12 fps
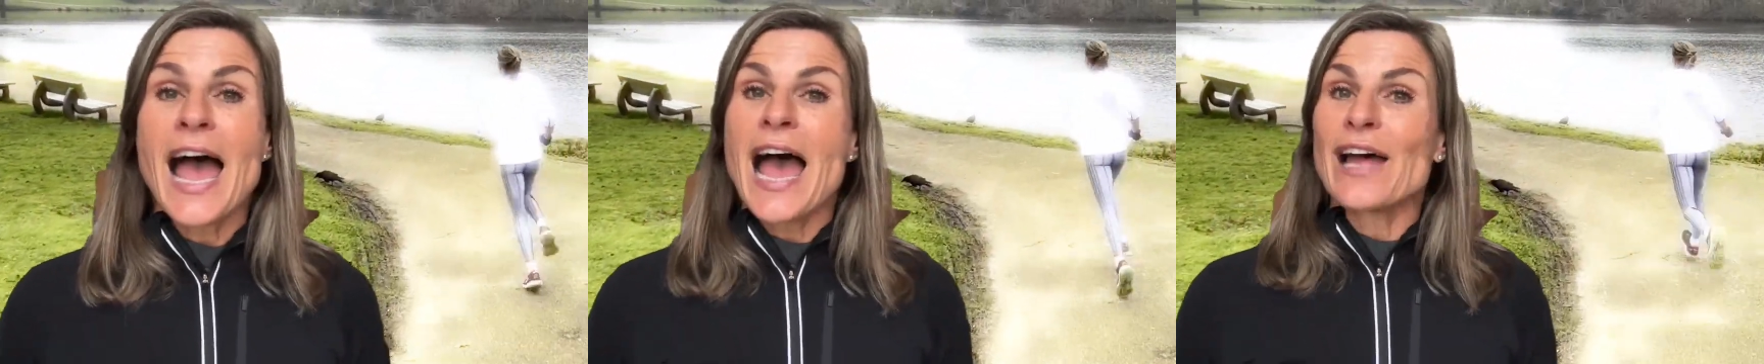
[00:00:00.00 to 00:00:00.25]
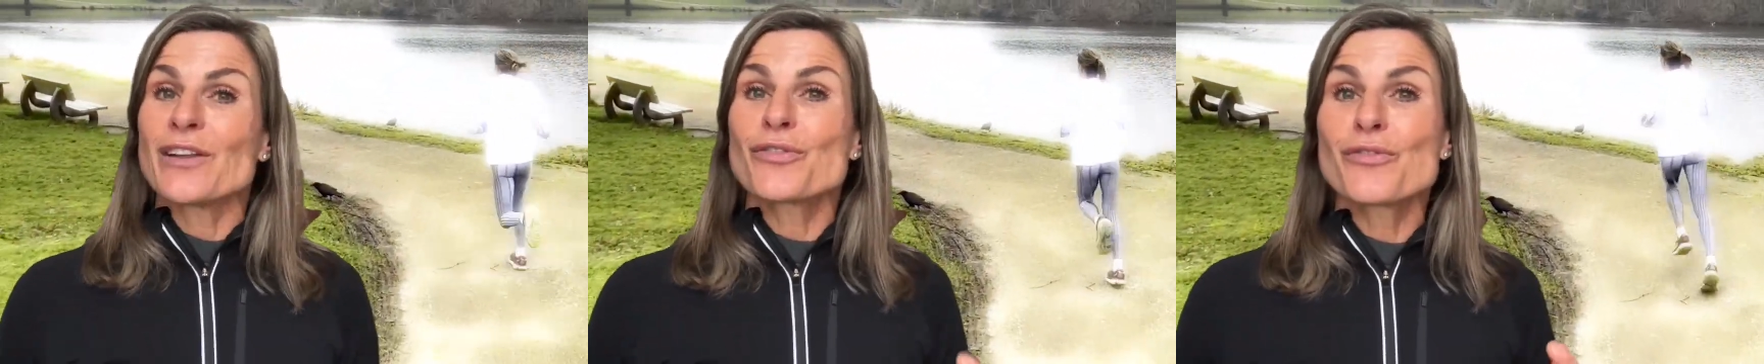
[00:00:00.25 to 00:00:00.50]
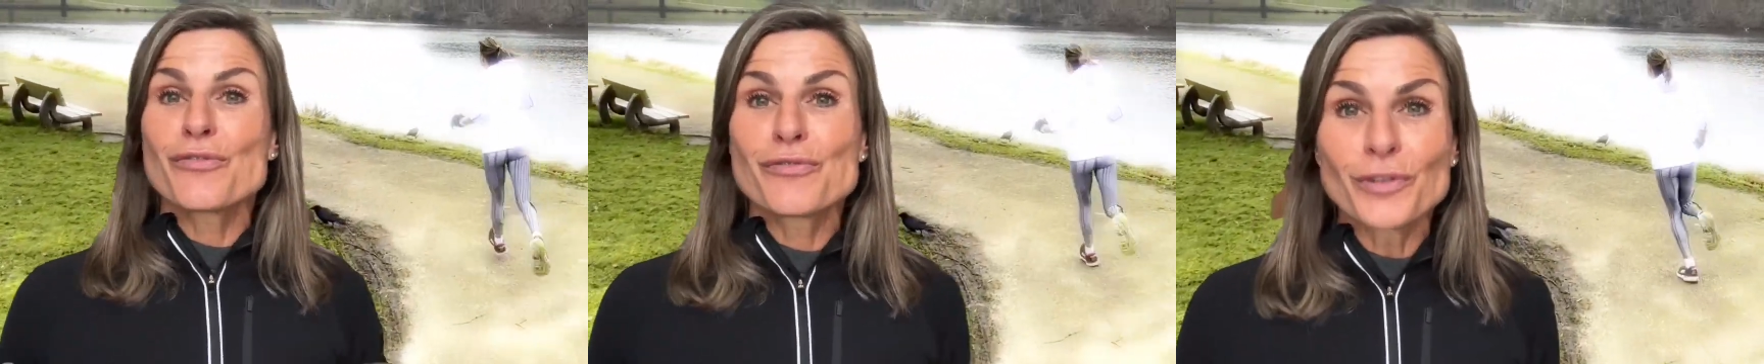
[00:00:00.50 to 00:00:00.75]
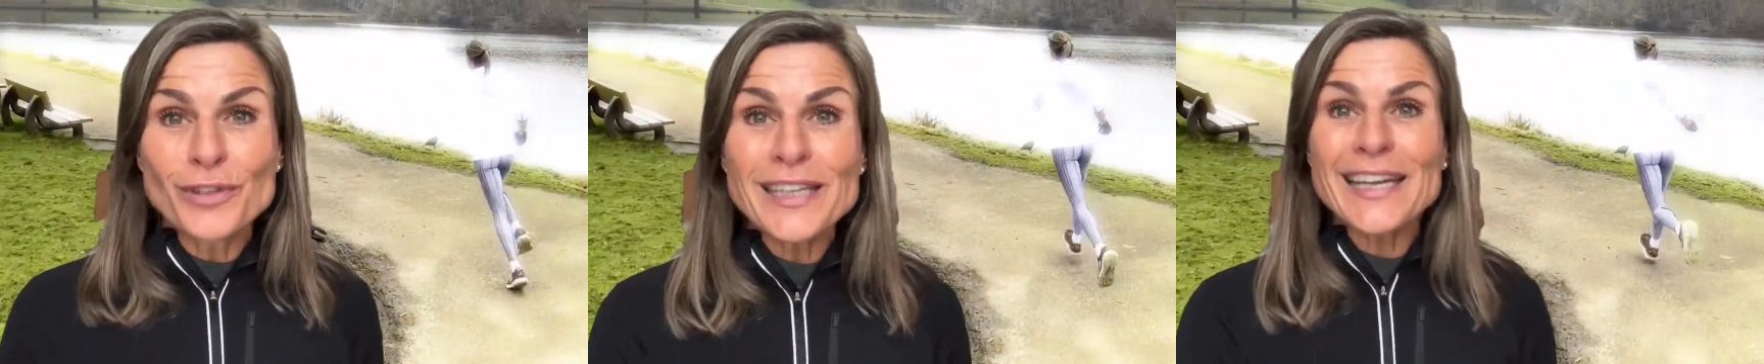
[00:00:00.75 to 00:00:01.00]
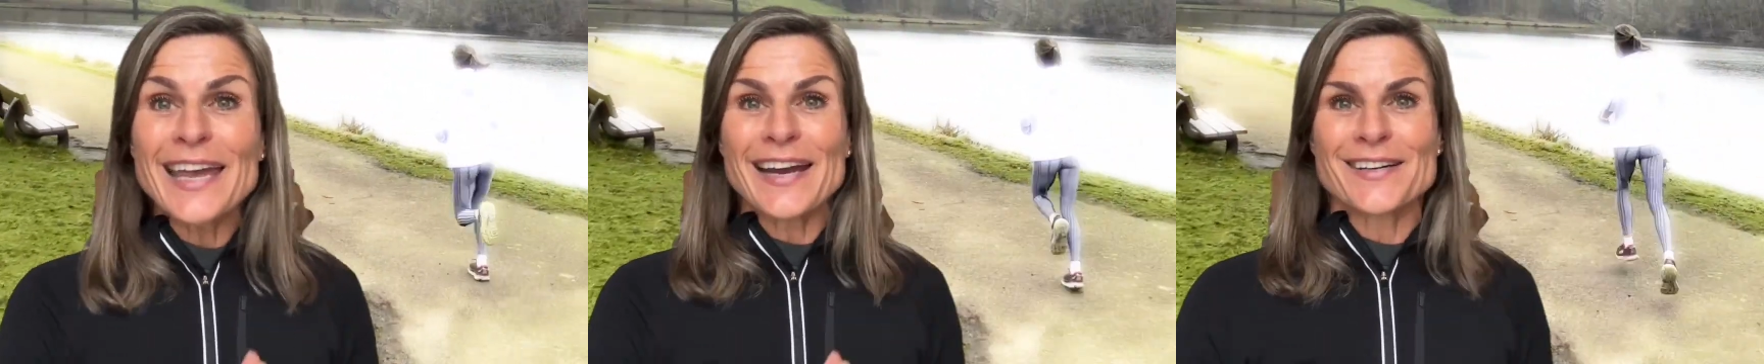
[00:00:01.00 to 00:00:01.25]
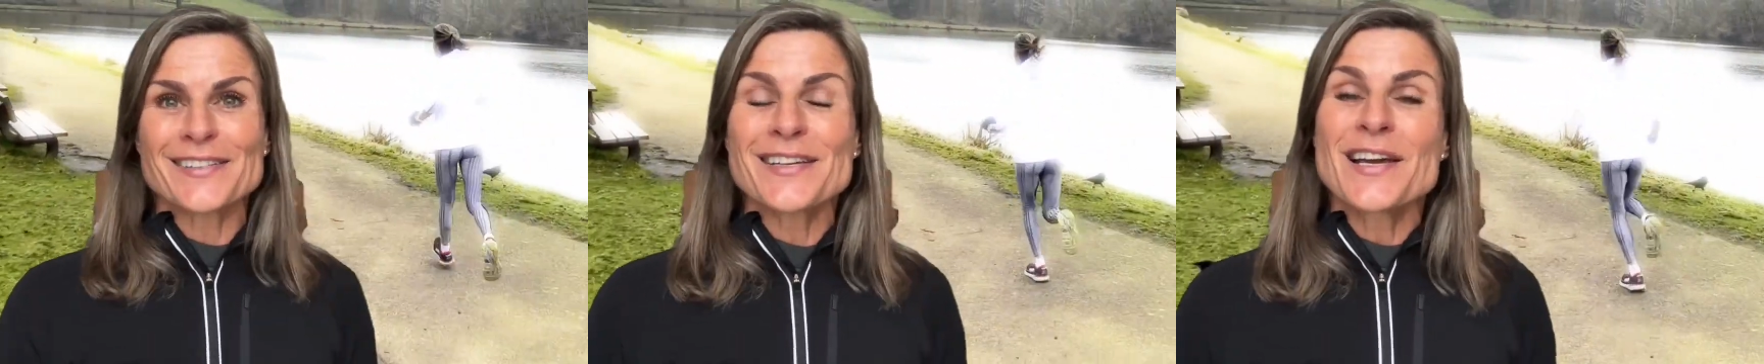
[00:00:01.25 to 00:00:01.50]
and fully
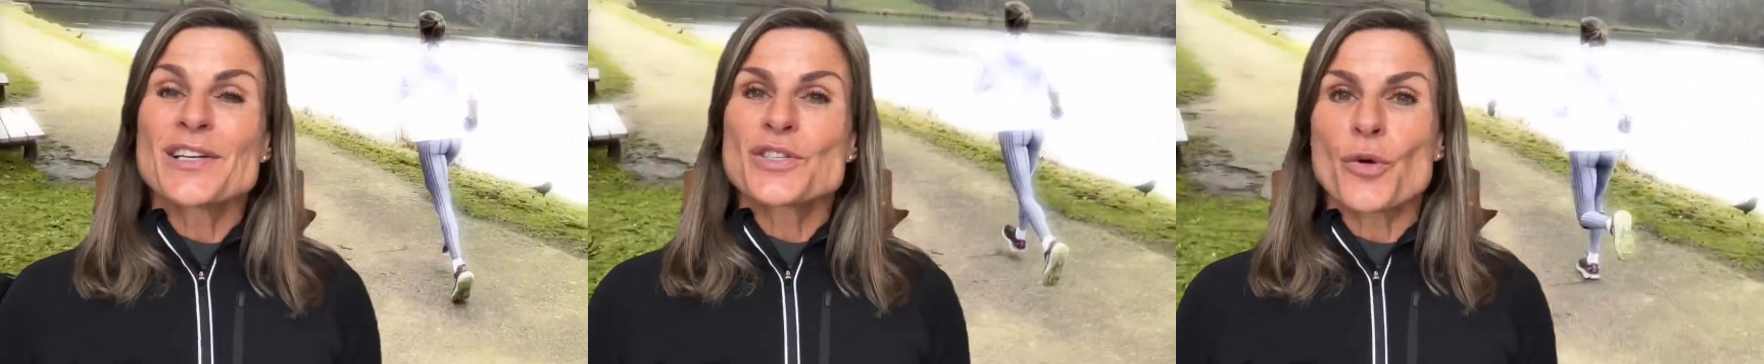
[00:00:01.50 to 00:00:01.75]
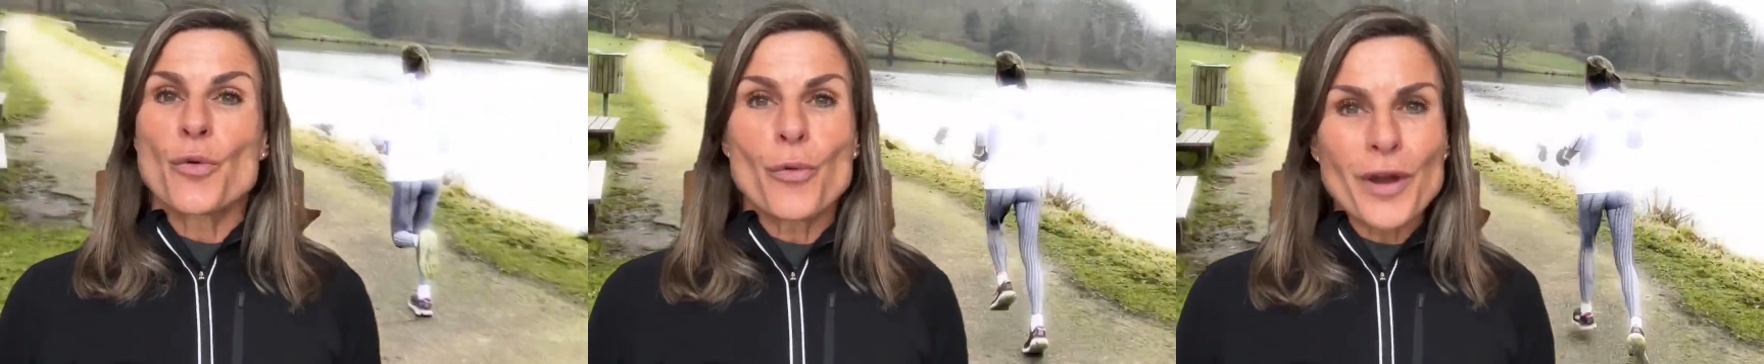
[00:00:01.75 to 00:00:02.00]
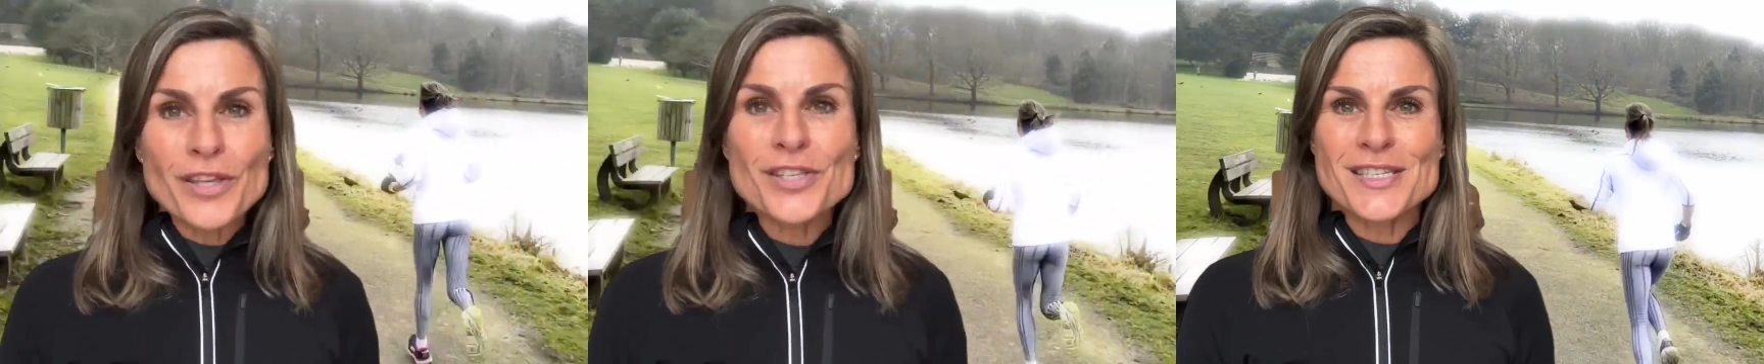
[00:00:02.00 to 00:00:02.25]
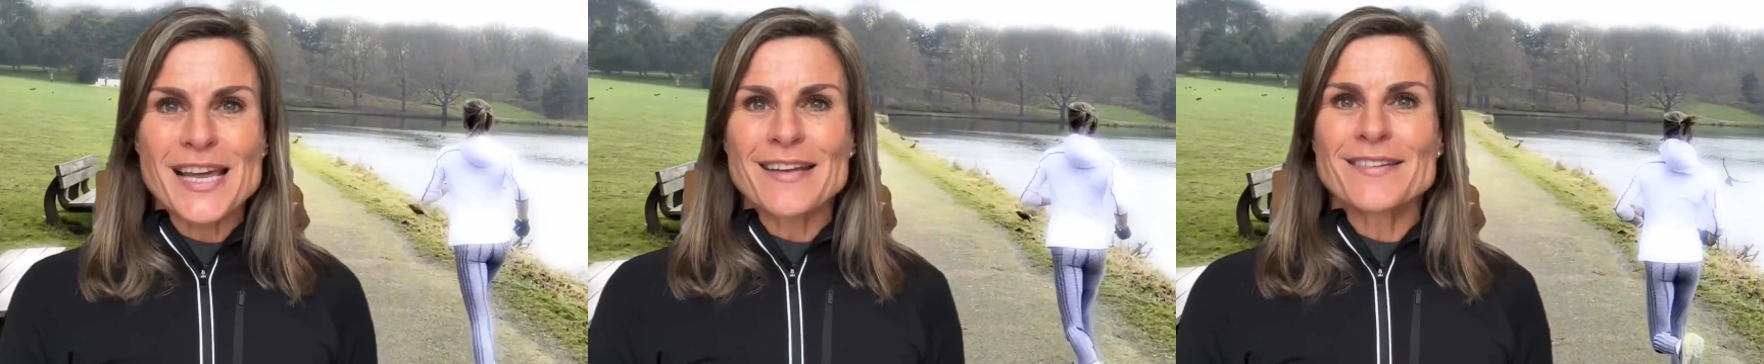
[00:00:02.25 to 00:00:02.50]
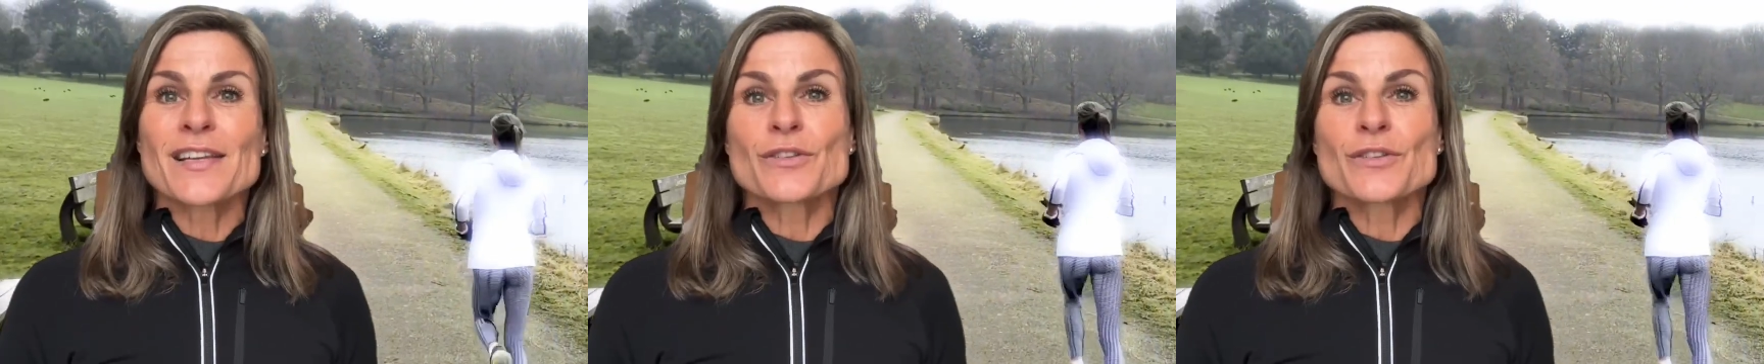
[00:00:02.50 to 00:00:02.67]
geared to withstand